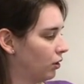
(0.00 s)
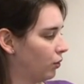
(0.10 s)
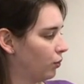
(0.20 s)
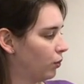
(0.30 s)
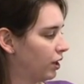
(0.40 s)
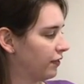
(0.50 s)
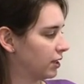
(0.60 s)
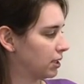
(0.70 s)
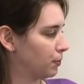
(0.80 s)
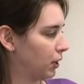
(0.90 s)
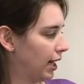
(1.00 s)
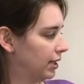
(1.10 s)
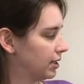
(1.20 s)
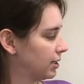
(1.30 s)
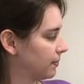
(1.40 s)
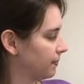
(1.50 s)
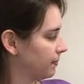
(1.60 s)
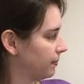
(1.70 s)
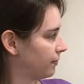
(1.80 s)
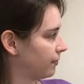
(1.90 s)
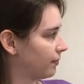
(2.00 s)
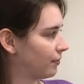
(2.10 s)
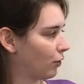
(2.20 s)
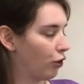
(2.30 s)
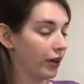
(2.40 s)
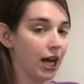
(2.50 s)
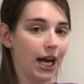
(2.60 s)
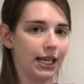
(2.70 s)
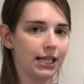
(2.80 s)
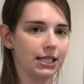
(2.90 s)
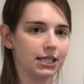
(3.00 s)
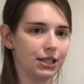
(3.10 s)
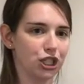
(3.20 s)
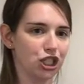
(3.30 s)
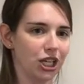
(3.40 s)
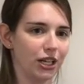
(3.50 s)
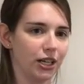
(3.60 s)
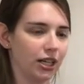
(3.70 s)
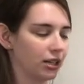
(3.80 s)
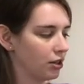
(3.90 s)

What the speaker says: What if it spreads? All the kindness and the sharing.